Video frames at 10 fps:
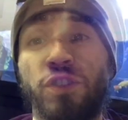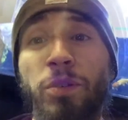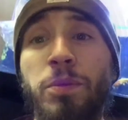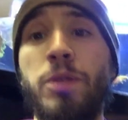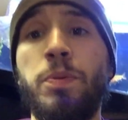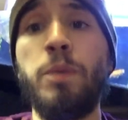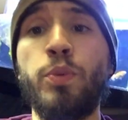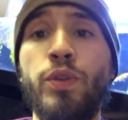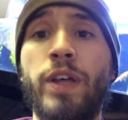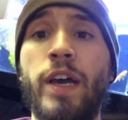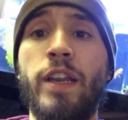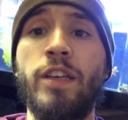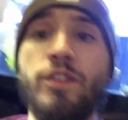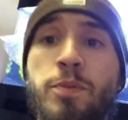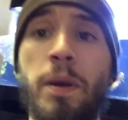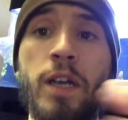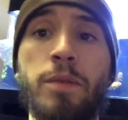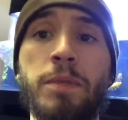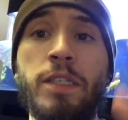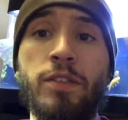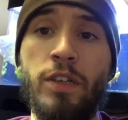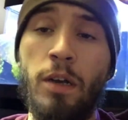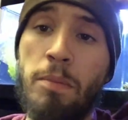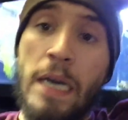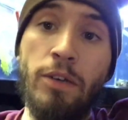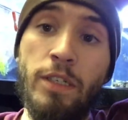Some of the people that inspired me to come out